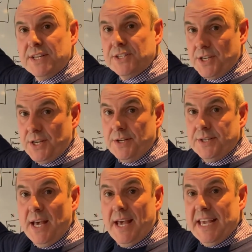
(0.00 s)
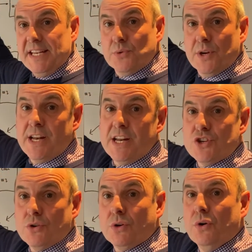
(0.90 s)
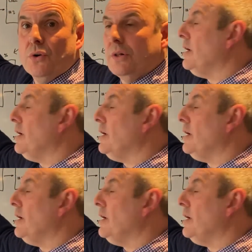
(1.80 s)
turned into an initial call.